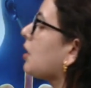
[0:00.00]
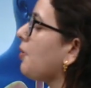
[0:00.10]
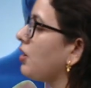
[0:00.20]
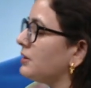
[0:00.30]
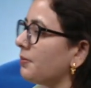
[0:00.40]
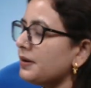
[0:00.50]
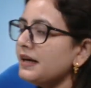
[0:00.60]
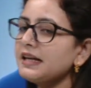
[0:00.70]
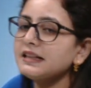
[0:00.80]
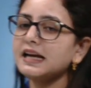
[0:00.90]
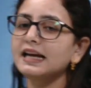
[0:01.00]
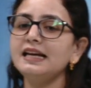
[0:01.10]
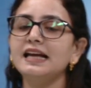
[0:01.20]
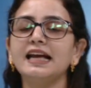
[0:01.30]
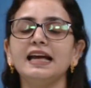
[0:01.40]
about the breathing. The
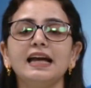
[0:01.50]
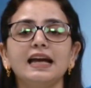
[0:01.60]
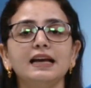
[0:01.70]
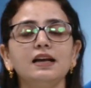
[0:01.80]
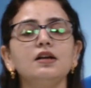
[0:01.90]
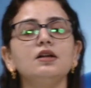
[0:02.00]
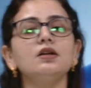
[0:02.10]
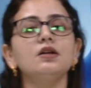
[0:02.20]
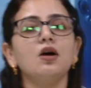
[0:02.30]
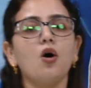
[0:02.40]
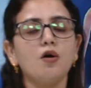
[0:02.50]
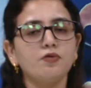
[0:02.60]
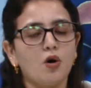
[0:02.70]
inhale of